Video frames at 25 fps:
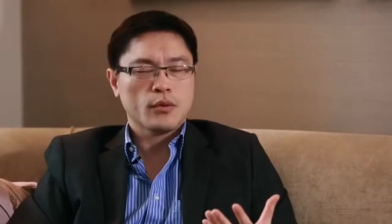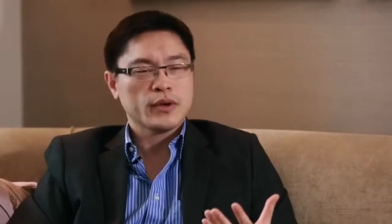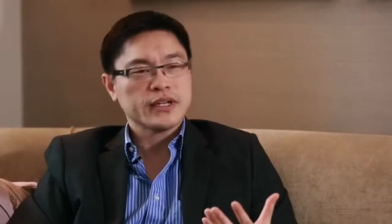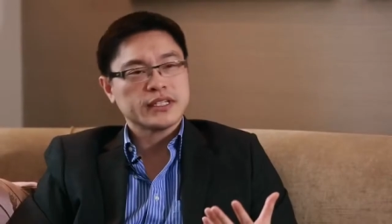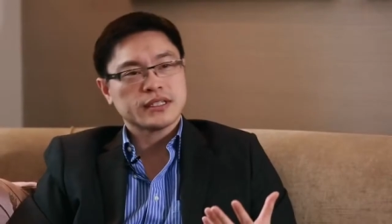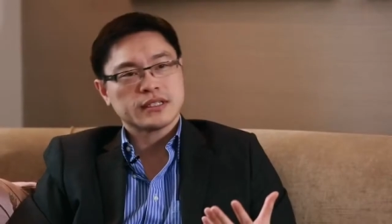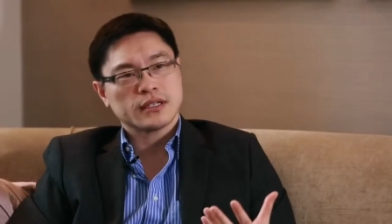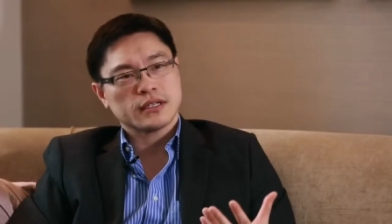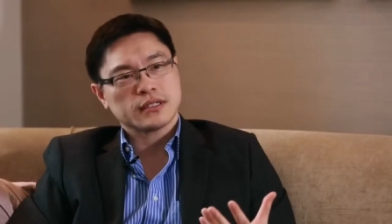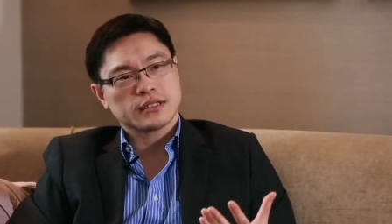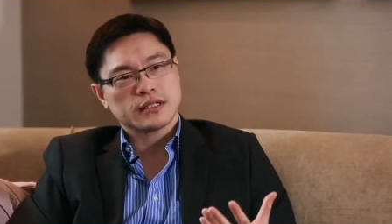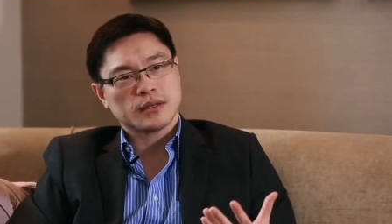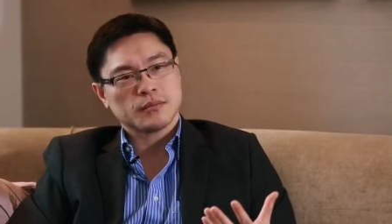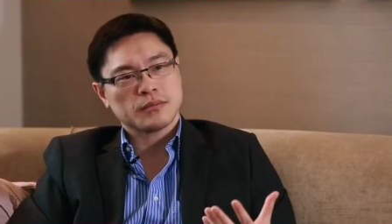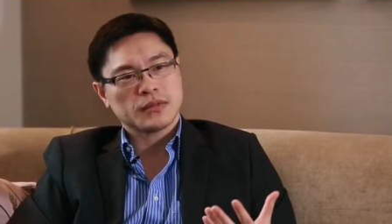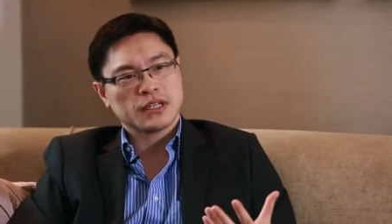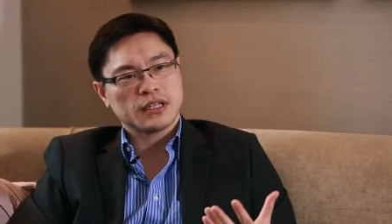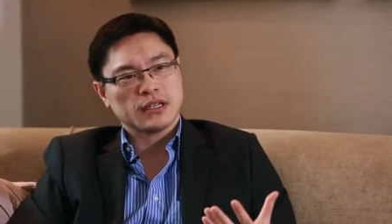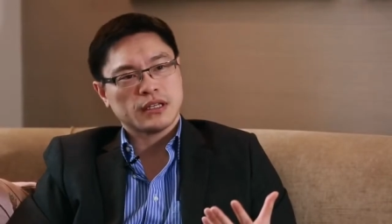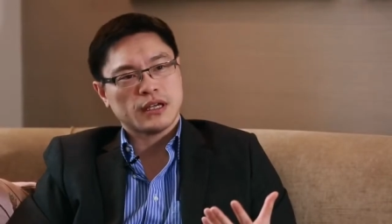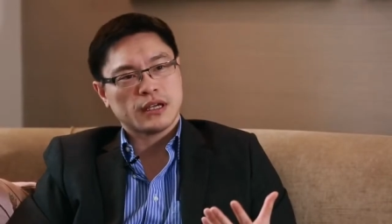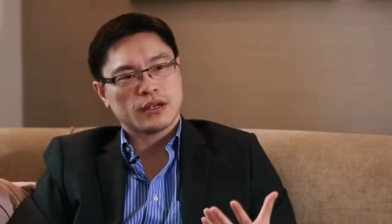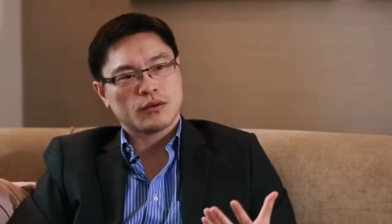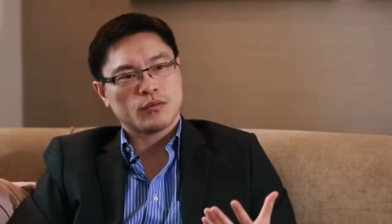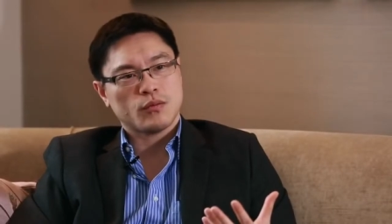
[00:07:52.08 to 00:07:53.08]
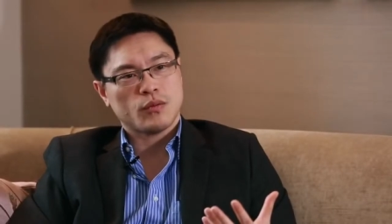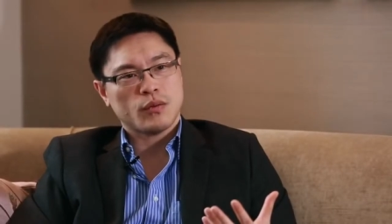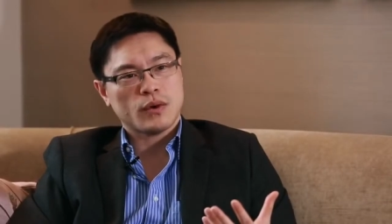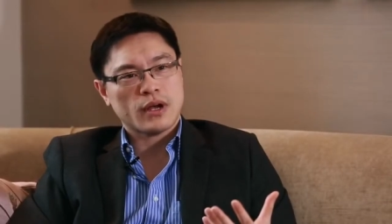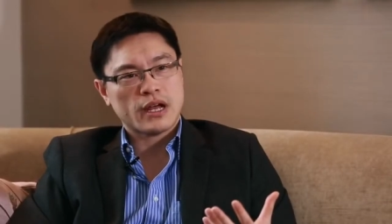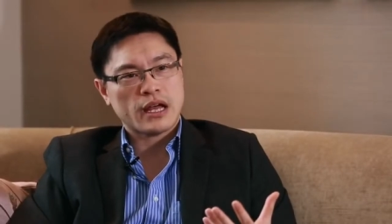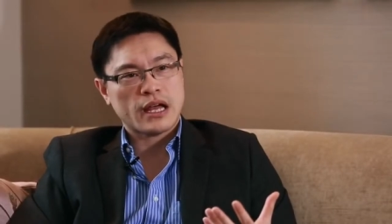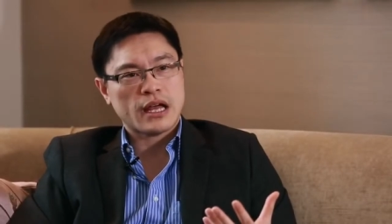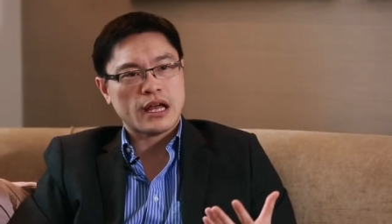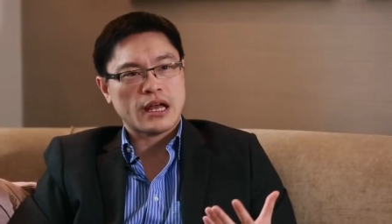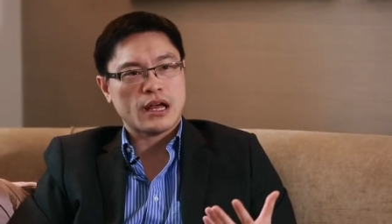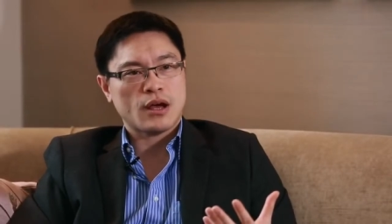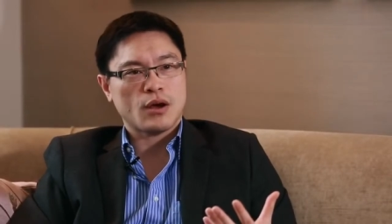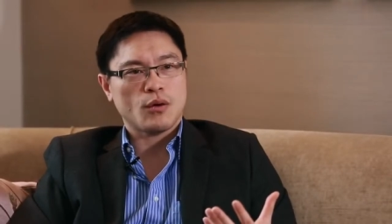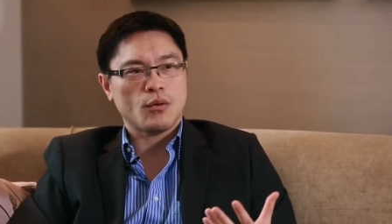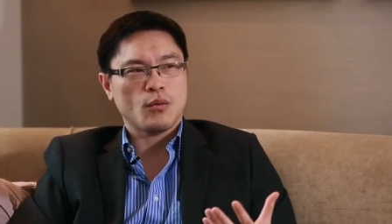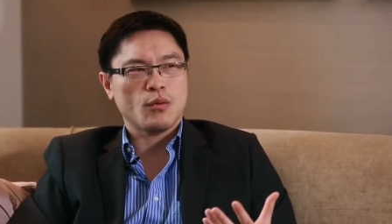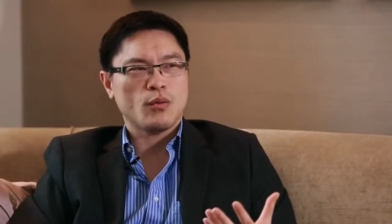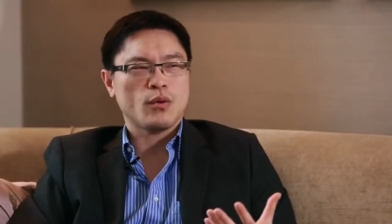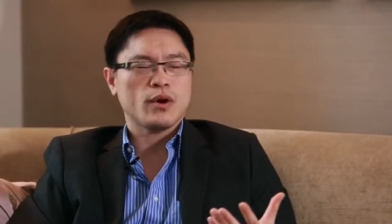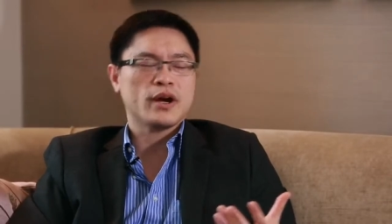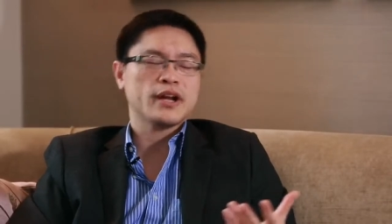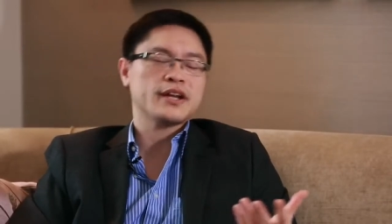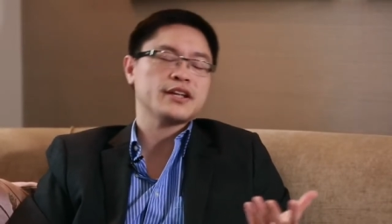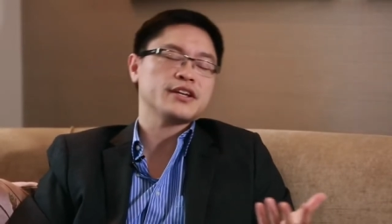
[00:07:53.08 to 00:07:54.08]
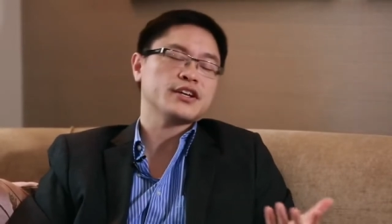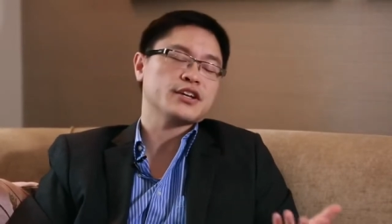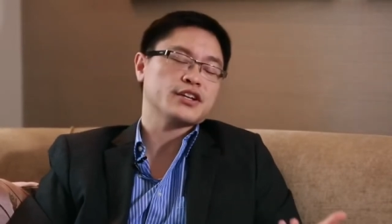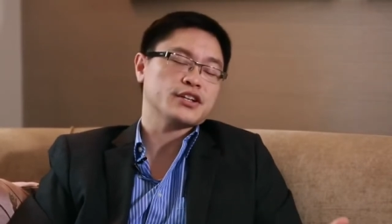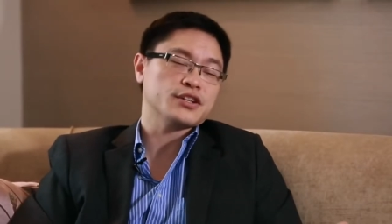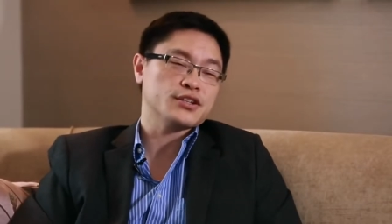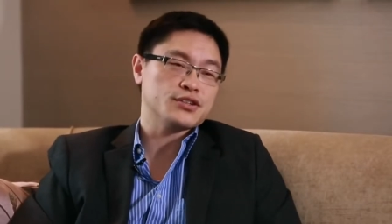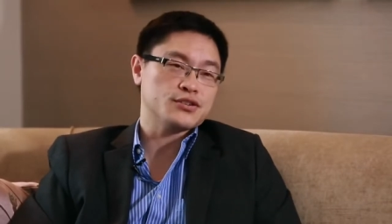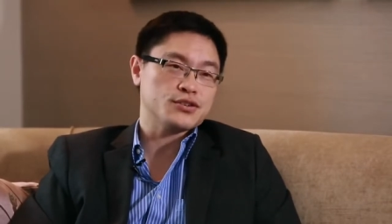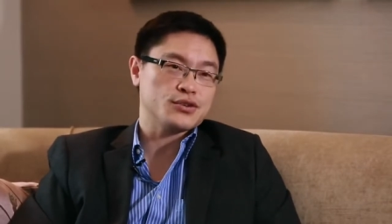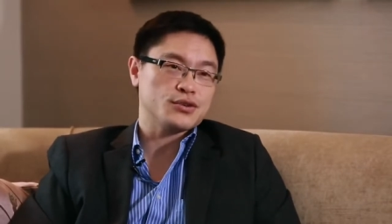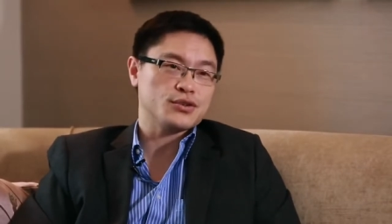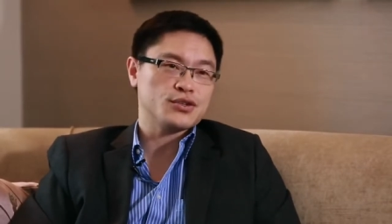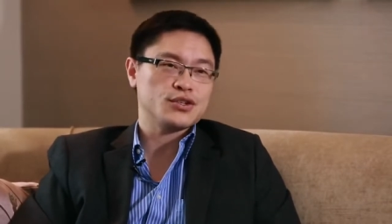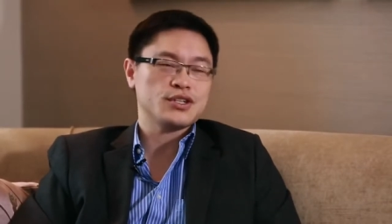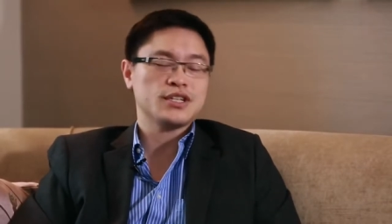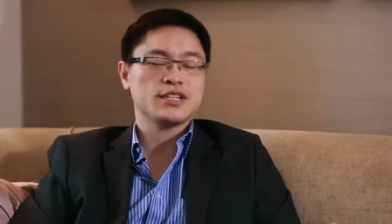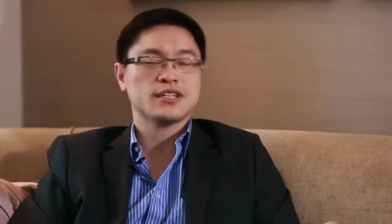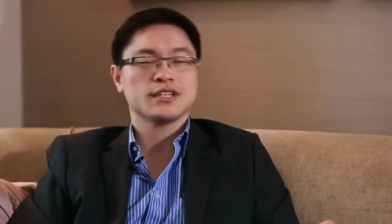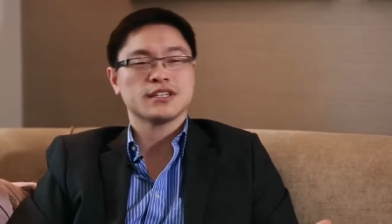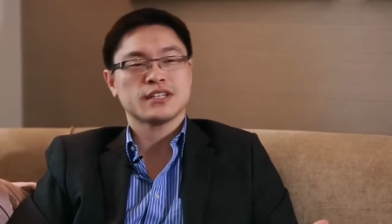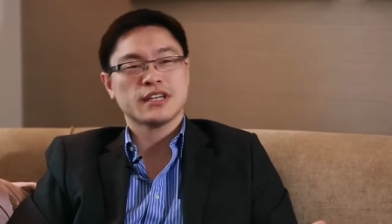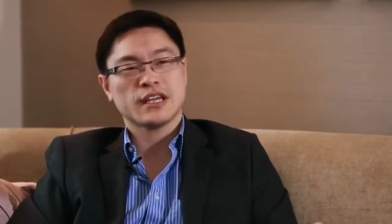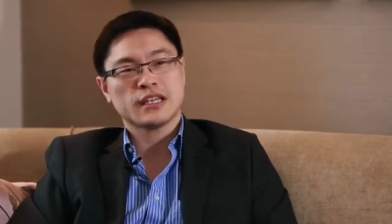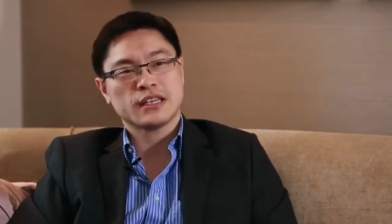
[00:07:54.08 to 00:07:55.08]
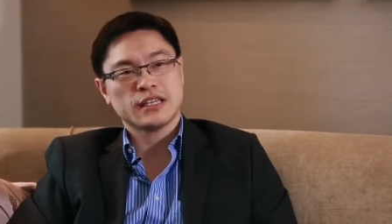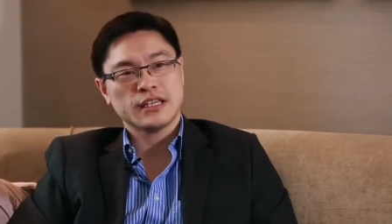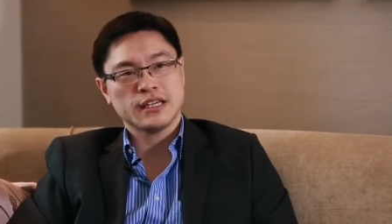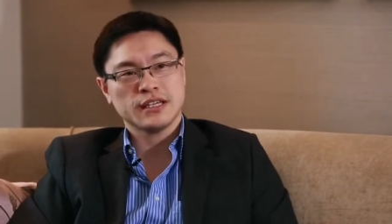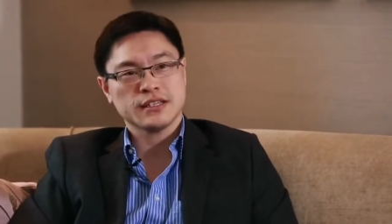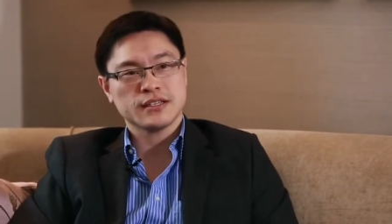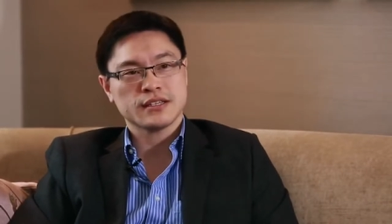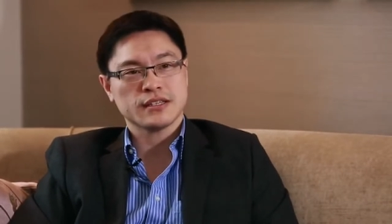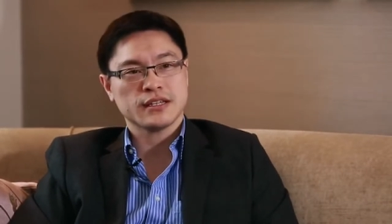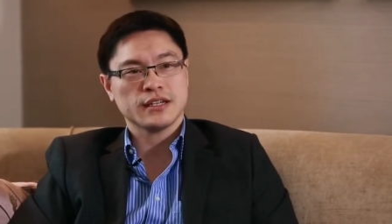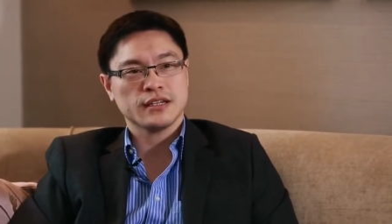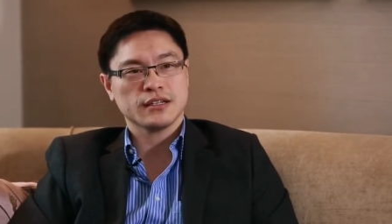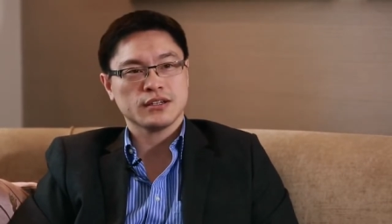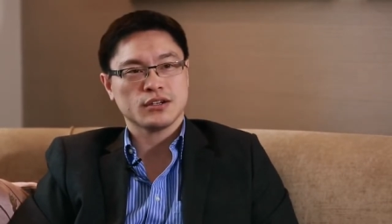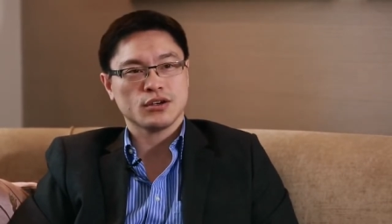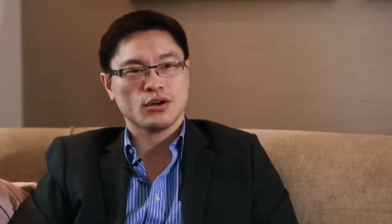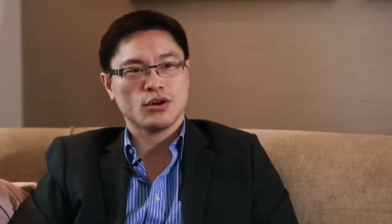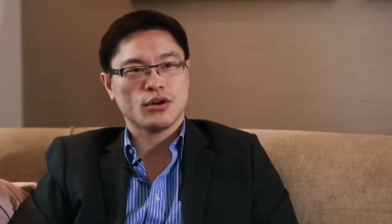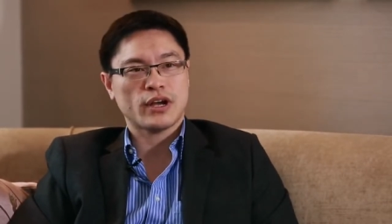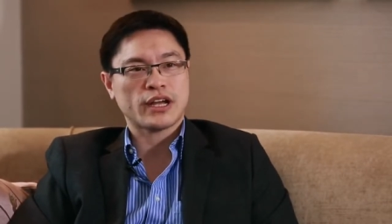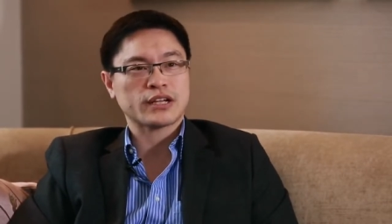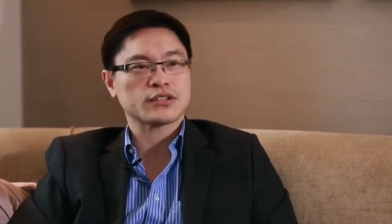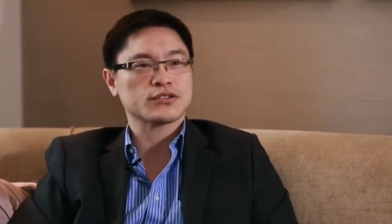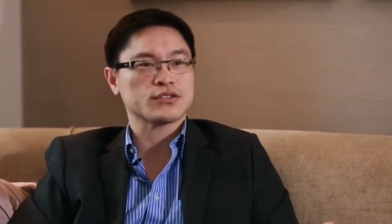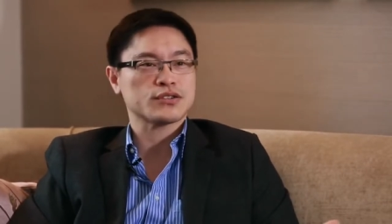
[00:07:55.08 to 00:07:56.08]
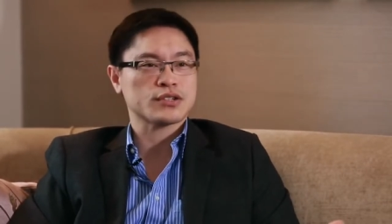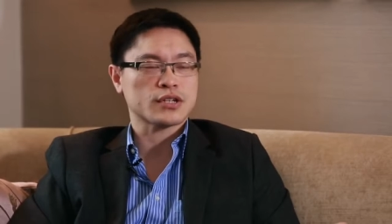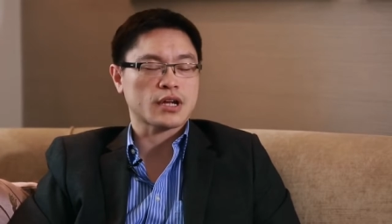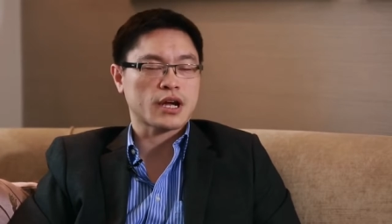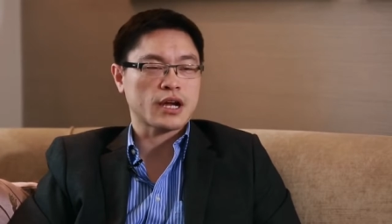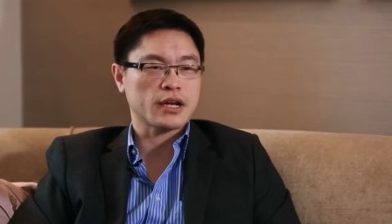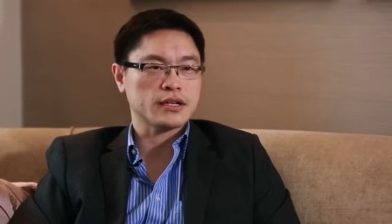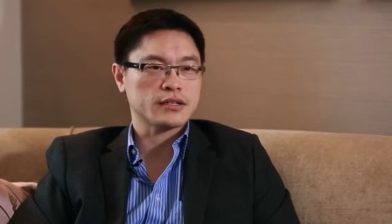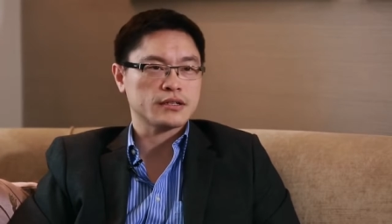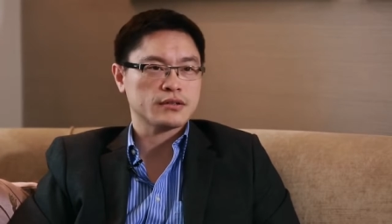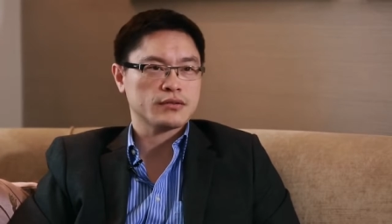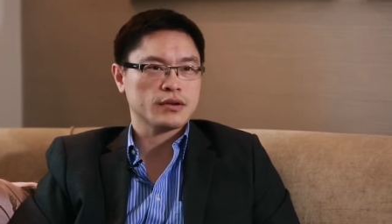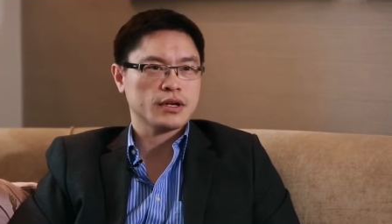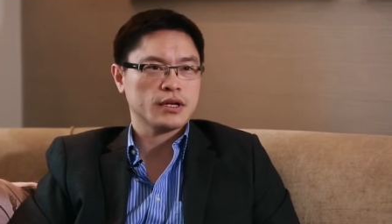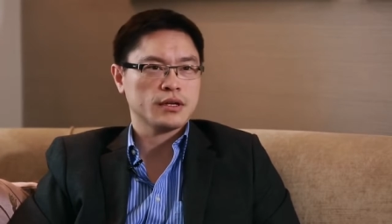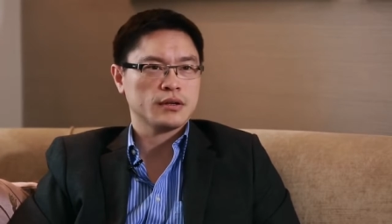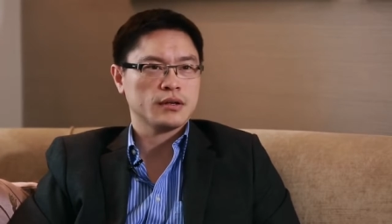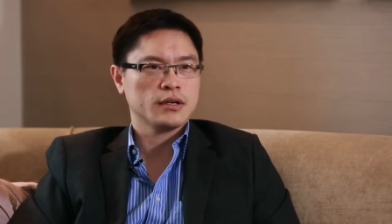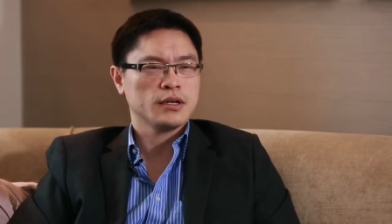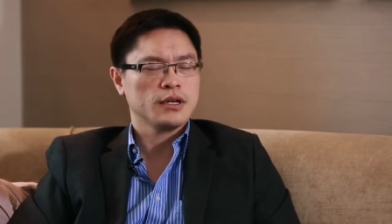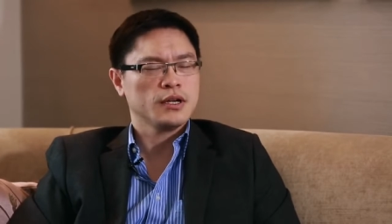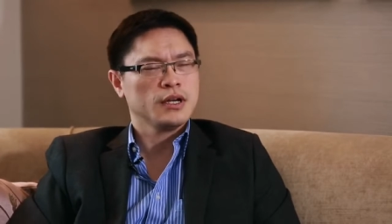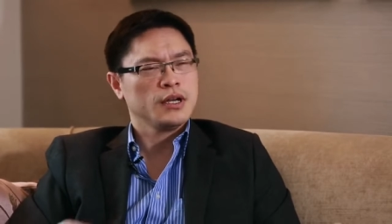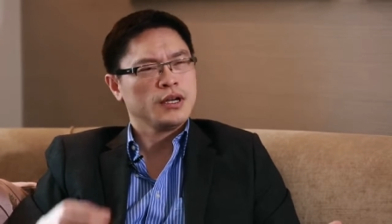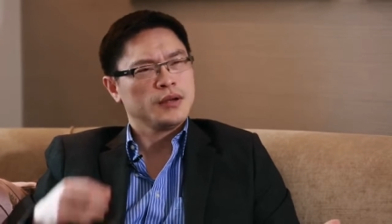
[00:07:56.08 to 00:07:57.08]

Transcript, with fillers: always says something like, well, what are you going to do? You need to take the insulin, go exercise, right?